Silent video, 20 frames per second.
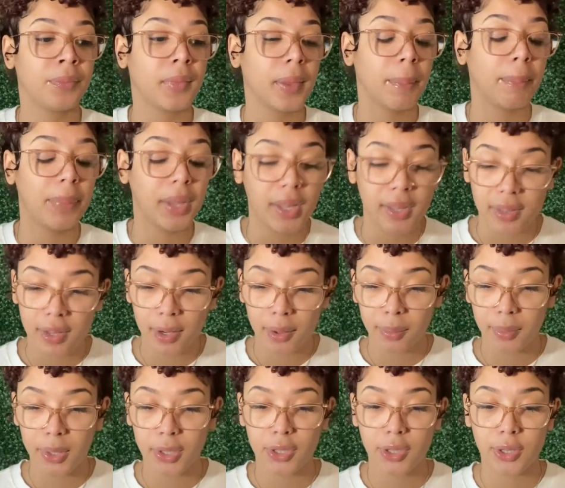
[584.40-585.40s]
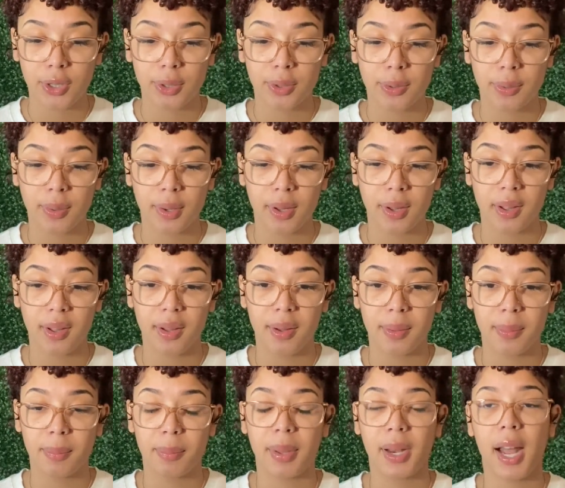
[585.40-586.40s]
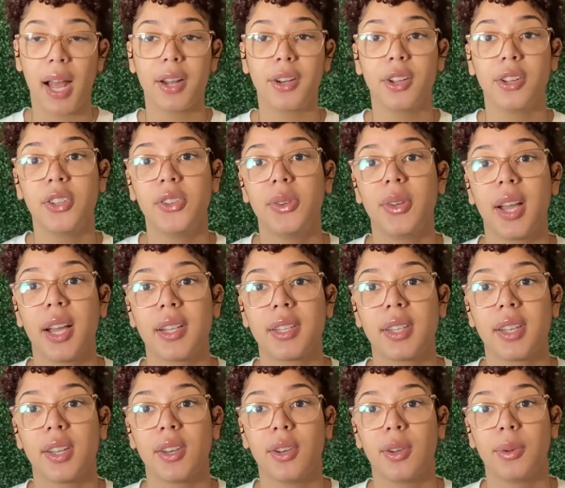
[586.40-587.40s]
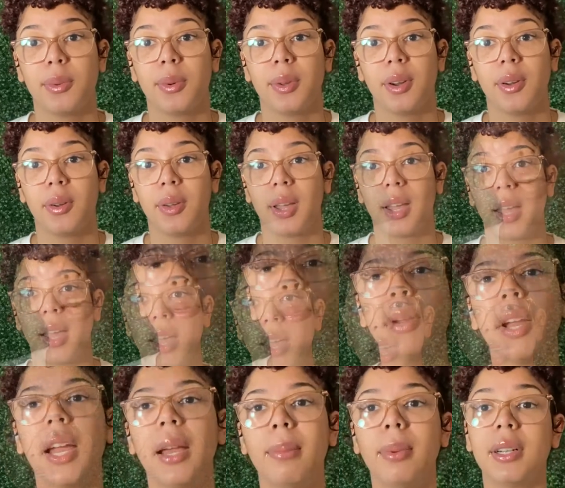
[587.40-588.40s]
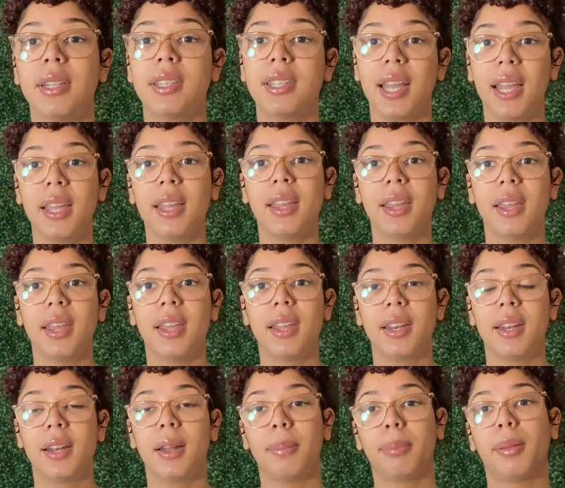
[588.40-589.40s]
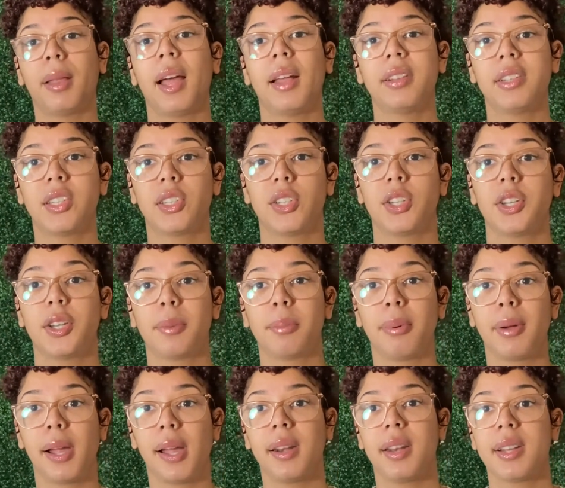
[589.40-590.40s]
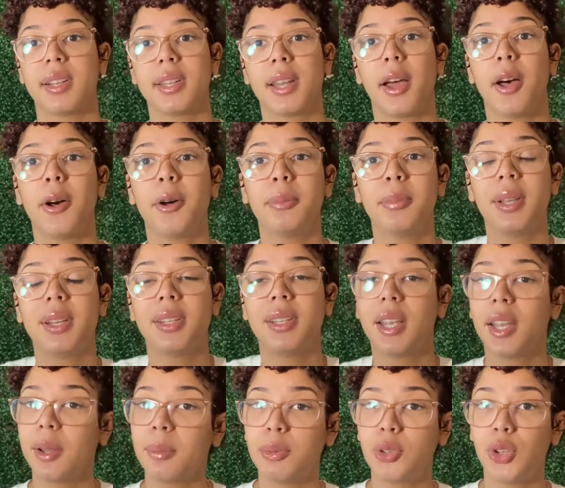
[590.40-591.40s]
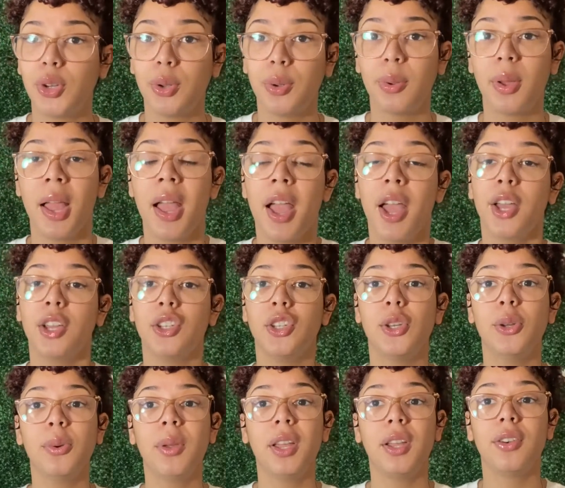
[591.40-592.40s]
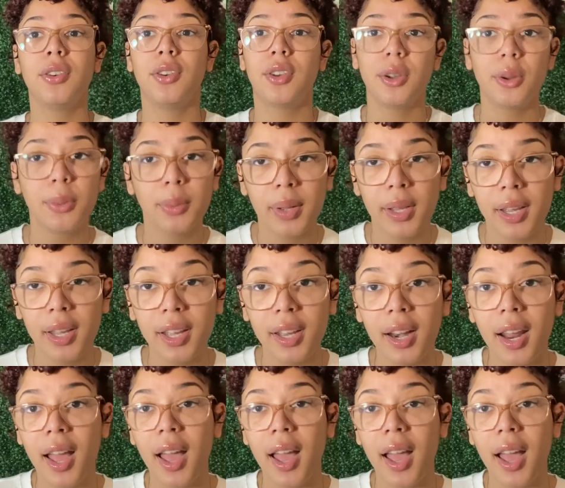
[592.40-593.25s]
be there with you, but I know you guys can do it, okay? I hope you're able to take heed and apply this to your practice. I hope this helps you. You can do it.